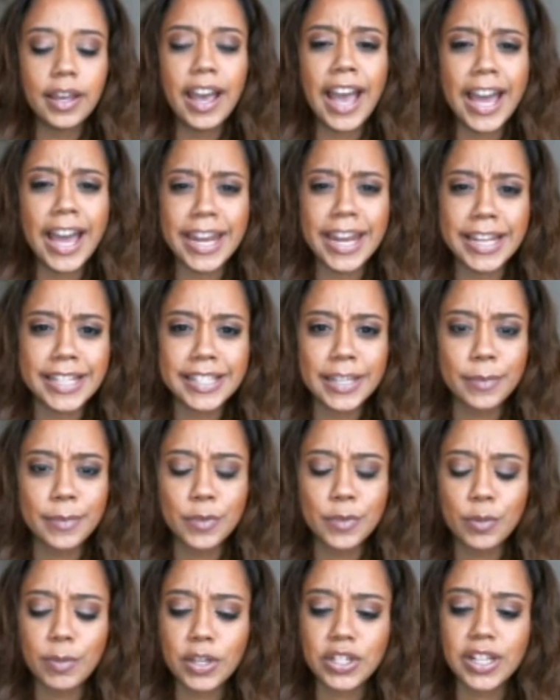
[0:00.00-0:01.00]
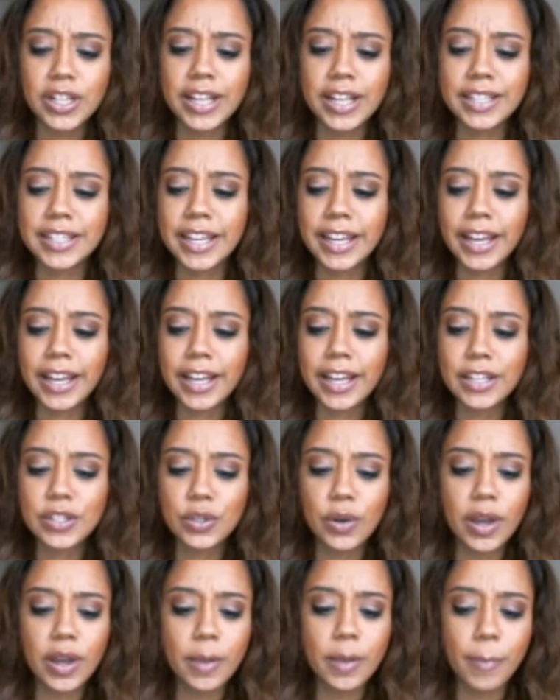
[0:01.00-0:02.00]
I didn't sleep too much last night, guys, so
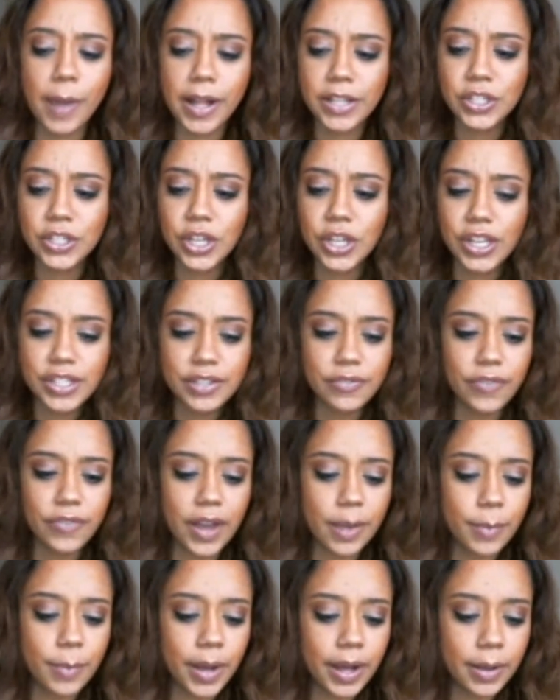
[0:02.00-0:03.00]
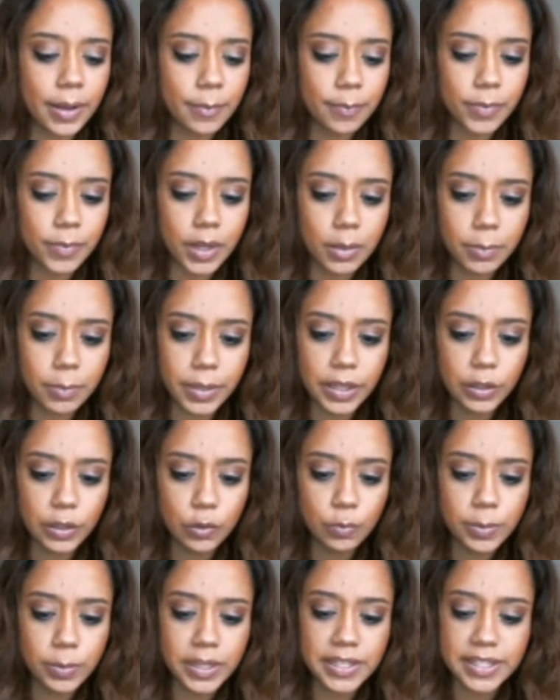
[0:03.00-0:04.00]
I apologize if I'm a bit
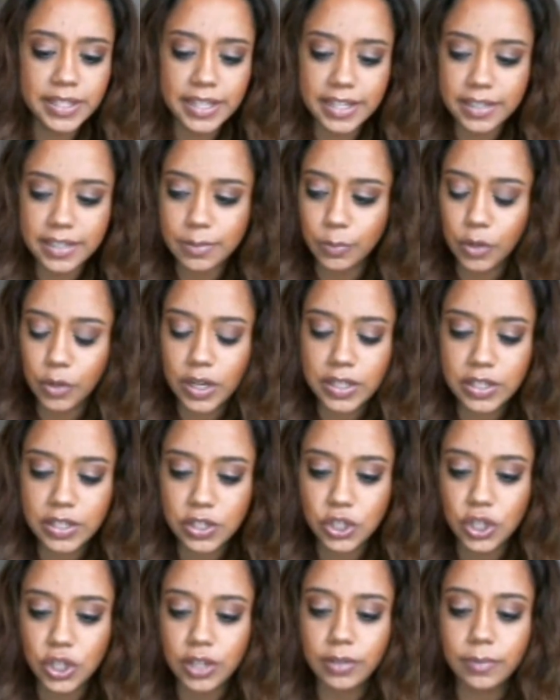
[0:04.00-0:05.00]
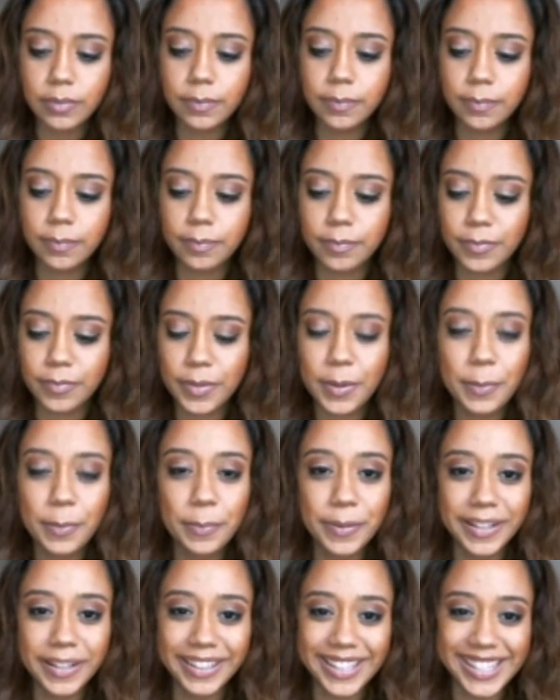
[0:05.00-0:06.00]
loopy and saying some crazy shit.
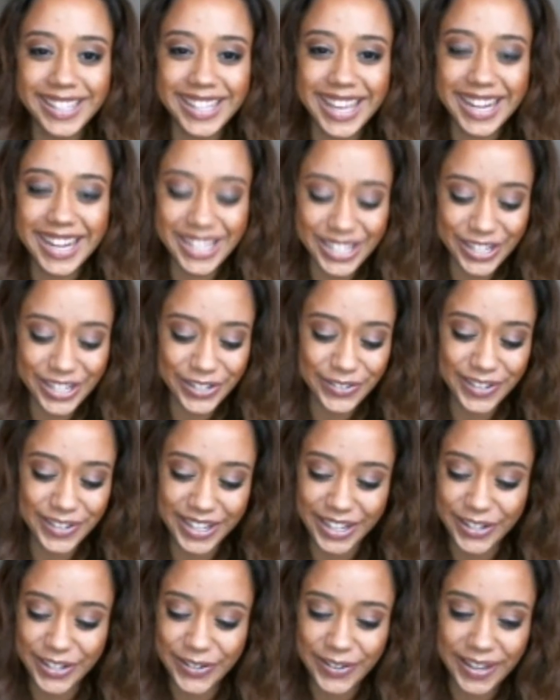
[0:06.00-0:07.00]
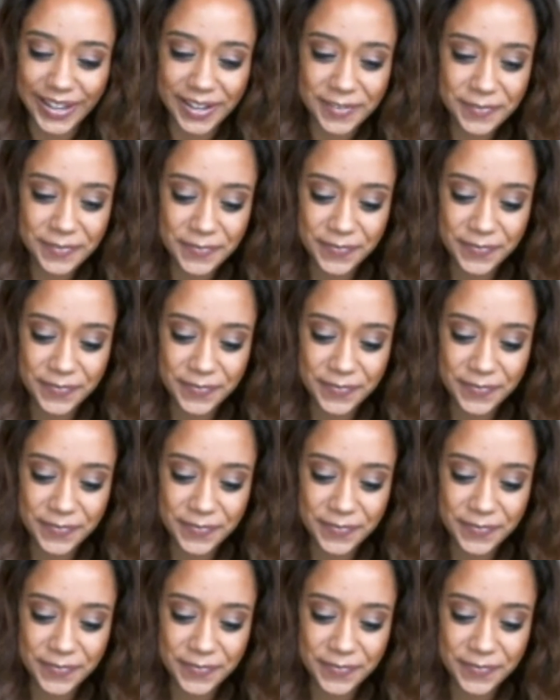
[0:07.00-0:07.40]
But let's get into your reading, okay?